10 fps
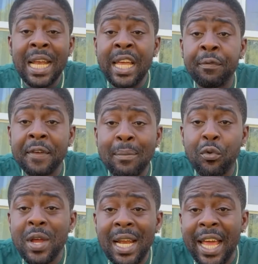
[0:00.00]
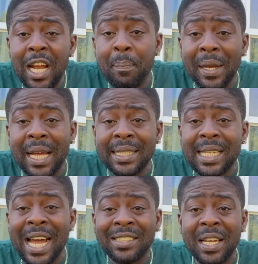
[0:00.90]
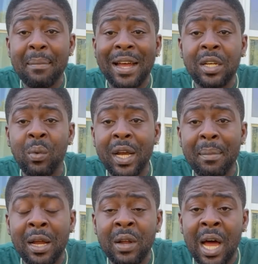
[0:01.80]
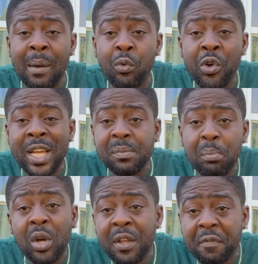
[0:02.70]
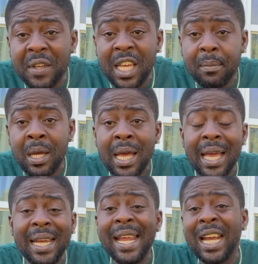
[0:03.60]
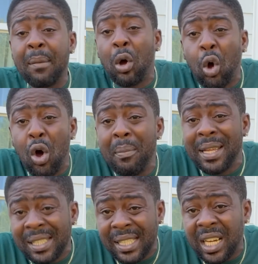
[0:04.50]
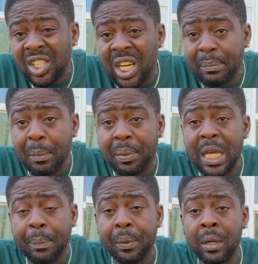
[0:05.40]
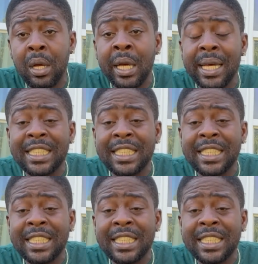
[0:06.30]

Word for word: link for him real helping hands guys where them had where them had um raise money for him. It then I'm a comment section my people. You